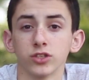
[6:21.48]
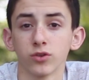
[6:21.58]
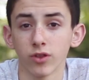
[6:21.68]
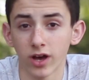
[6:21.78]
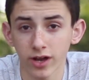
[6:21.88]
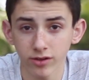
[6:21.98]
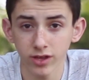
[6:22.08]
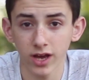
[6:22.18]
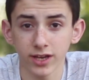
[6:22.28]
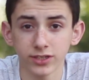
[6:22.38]
So the higher
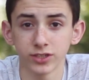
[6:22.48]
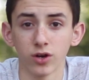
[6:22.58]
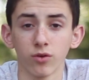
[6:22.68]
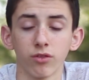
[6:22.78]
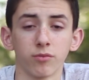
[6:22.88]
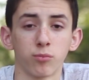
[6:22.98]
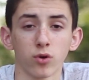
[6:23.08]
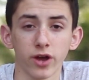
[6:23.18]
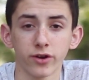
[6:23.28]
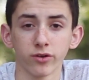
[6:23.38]
the ISO, the
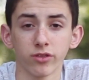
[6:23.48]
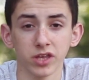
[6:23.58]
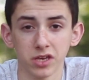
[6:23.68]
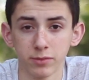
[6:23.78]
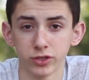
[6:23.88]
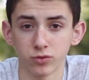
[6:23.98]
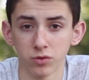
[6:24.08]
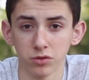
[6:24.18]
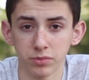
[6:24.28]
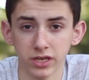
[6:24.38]
brighter the image
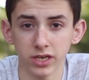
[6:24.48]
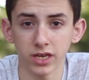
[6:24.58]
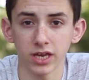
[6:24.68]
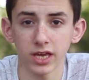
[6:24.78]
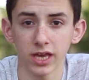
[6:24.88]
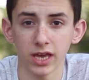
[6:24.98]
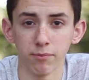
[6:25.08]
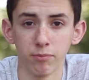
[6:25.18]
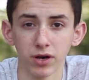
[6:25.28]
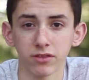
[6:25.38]
will be,
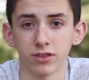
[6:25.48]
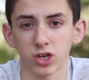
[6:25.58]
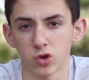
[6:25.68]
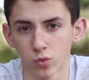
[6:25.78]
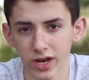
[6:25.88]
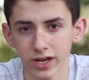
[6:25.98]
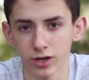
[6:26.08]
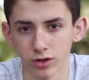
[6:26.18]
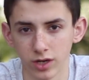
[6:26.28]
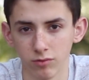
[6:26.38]
but the
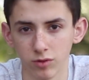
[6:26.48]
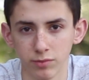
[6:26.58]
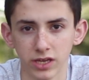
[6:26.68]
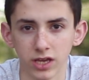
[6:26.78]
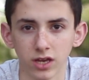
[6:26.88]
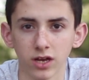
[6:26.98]
grainier it will be.